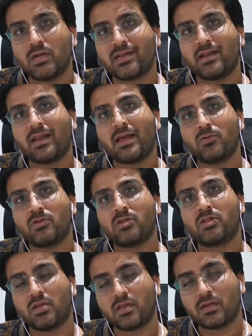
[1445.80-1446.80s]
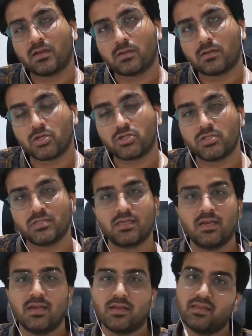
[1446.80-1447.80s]
rely on the theoretical questions.
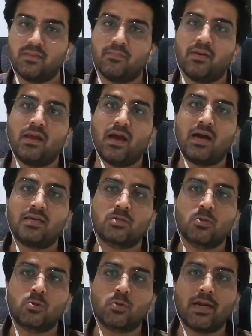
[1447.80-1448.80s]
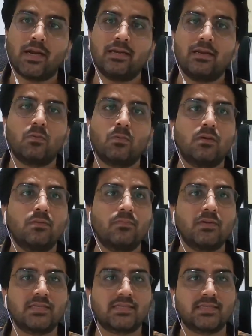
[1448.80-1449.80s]
They might ask you to write down a
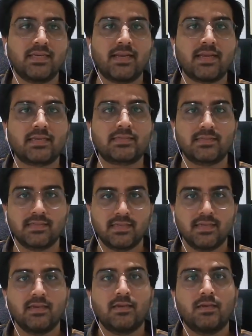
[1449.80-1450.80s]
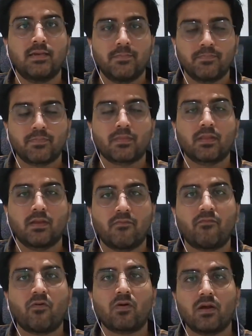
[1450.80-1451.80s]
basic syntax
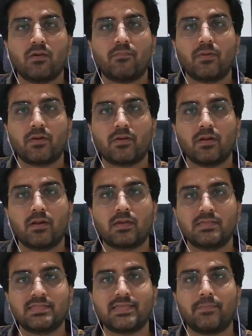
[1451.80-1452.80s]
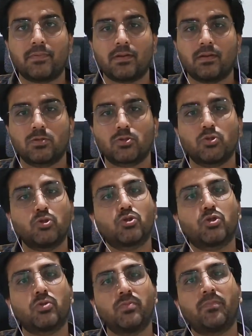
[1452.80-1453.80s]
for a particular concept. So you
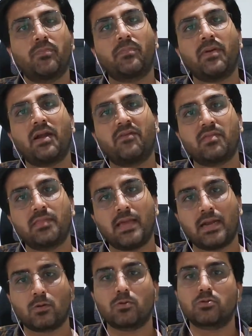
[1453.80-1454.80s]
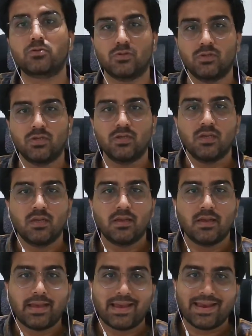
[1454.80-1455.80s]
should be prepared with that also.
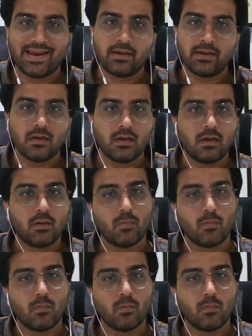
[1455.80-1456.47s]
And